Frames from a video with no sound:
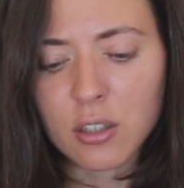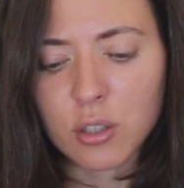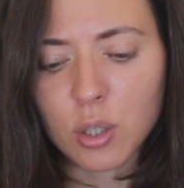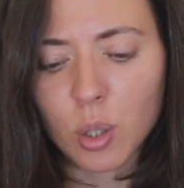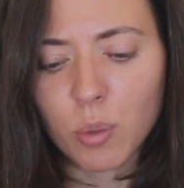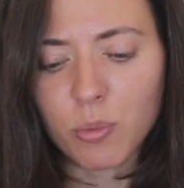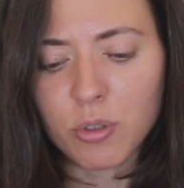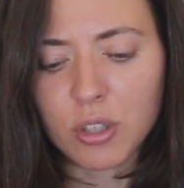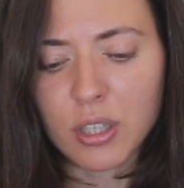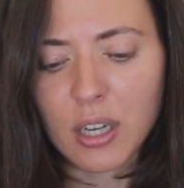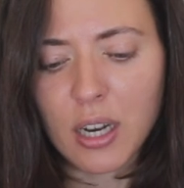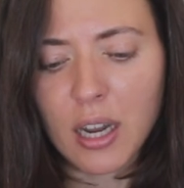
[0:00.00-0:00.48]
So
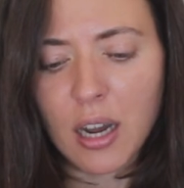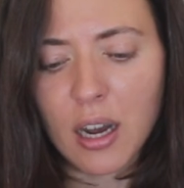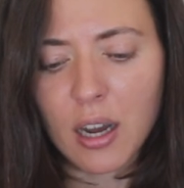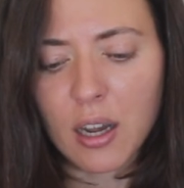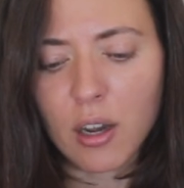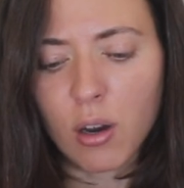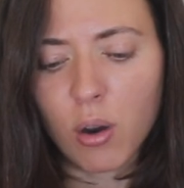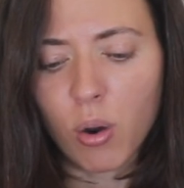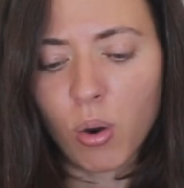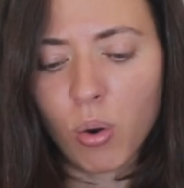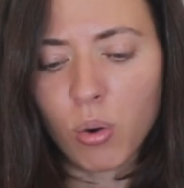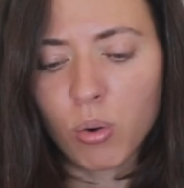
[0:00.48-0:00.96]
obviously I
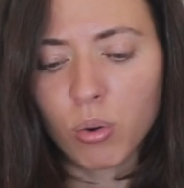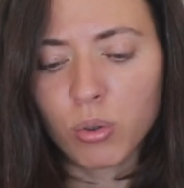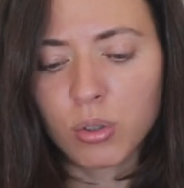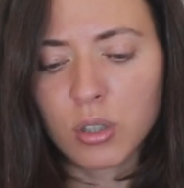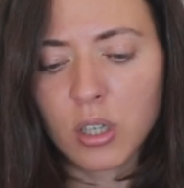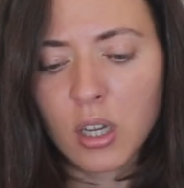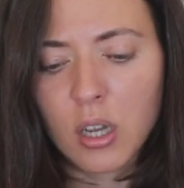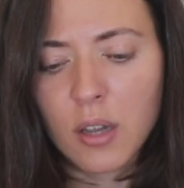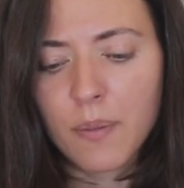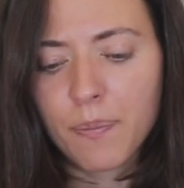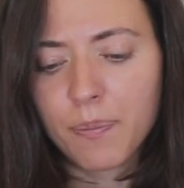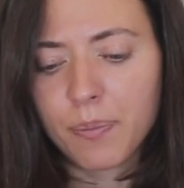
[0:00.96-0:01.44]
hold
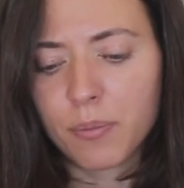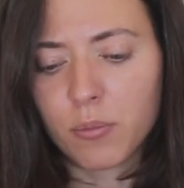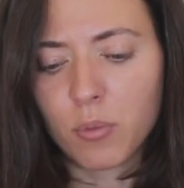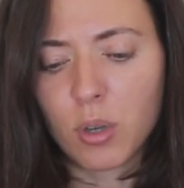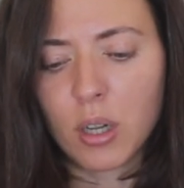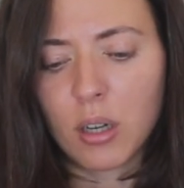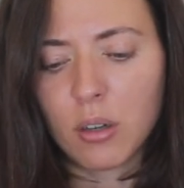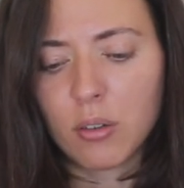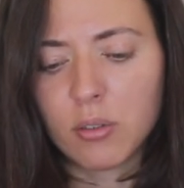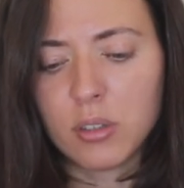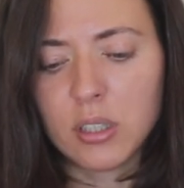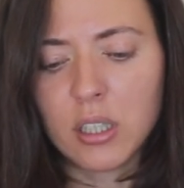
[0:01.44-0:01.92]

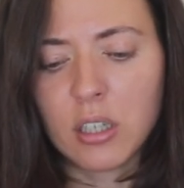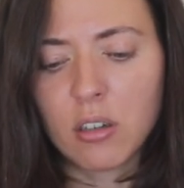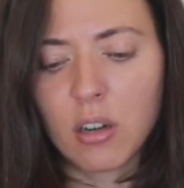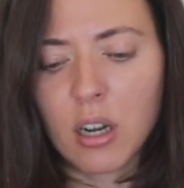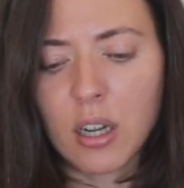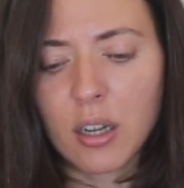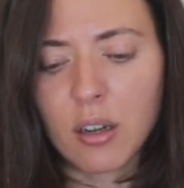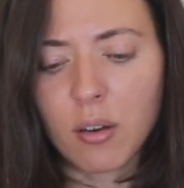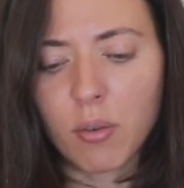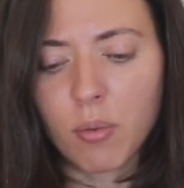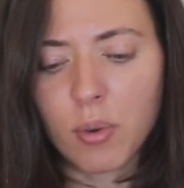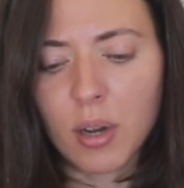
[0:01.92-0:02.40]
well,
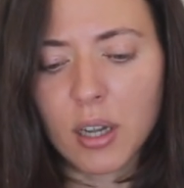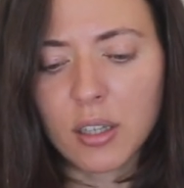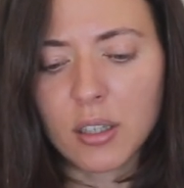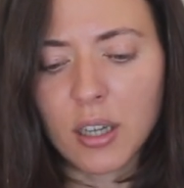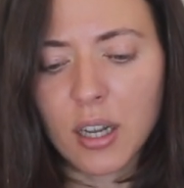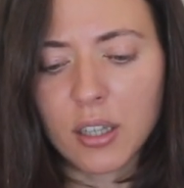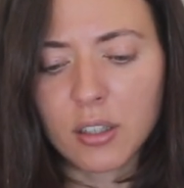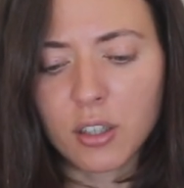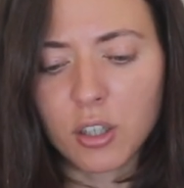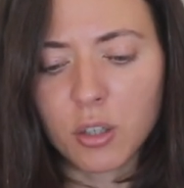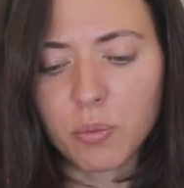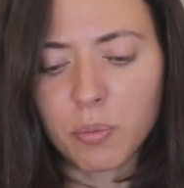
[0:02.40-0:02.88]
nearly
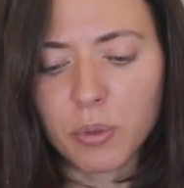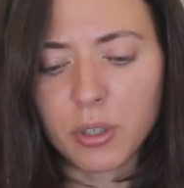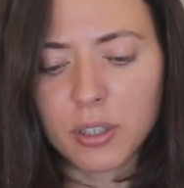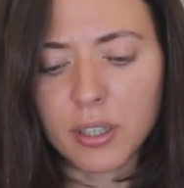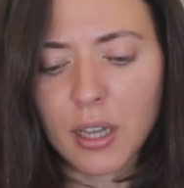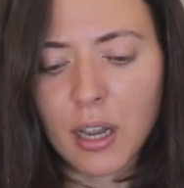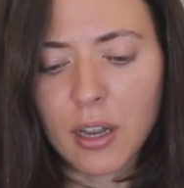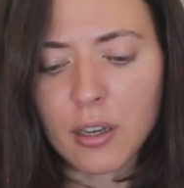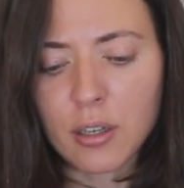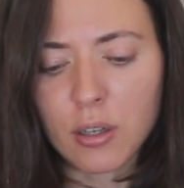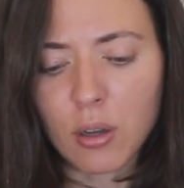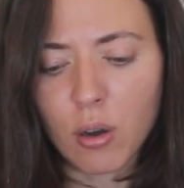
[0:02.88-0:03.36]

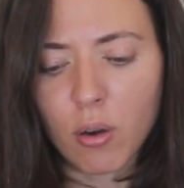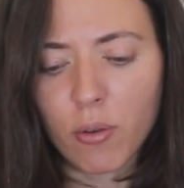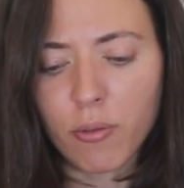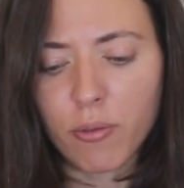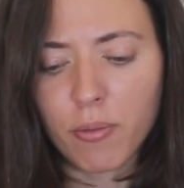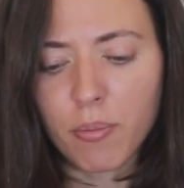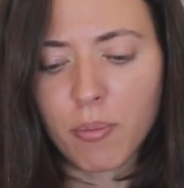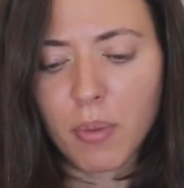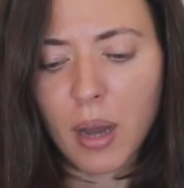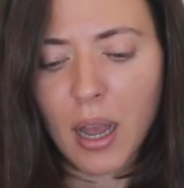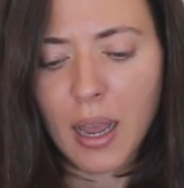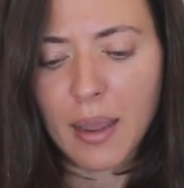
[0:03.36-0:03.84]
100%
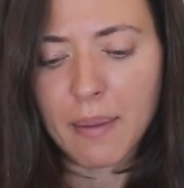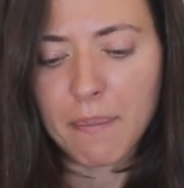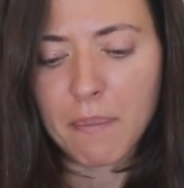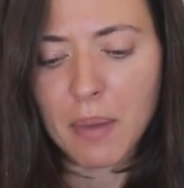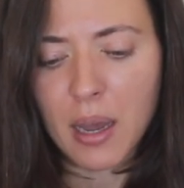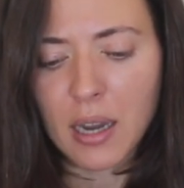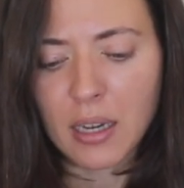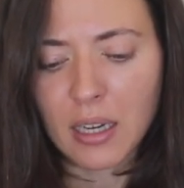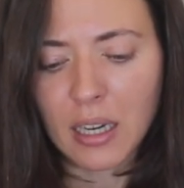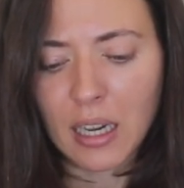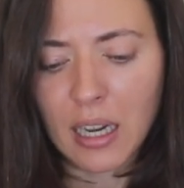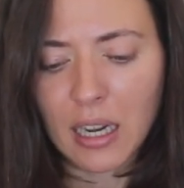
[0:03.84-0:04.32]
of my
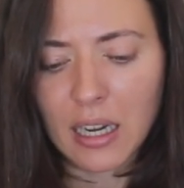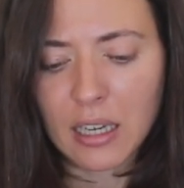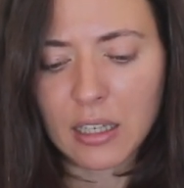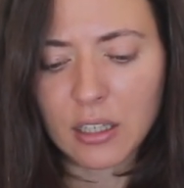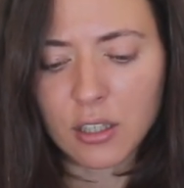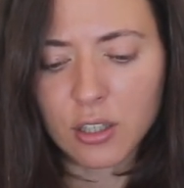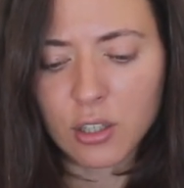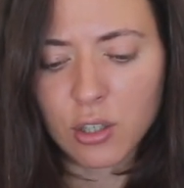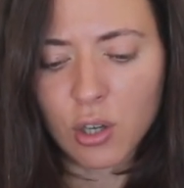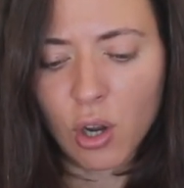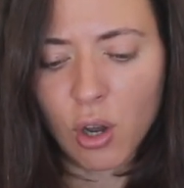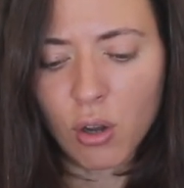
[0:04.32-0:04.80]
money in
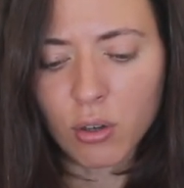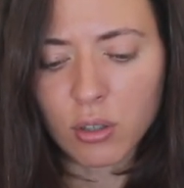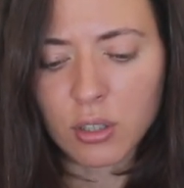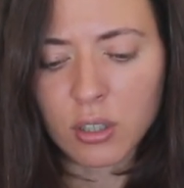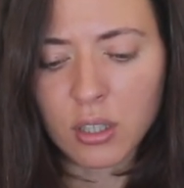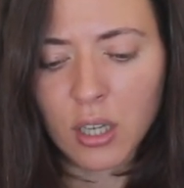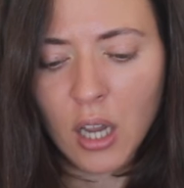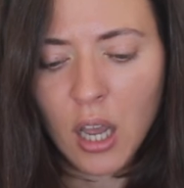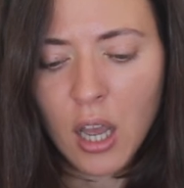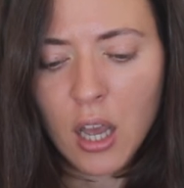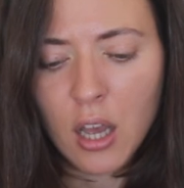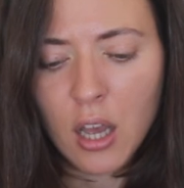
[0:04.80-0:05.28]
stocks,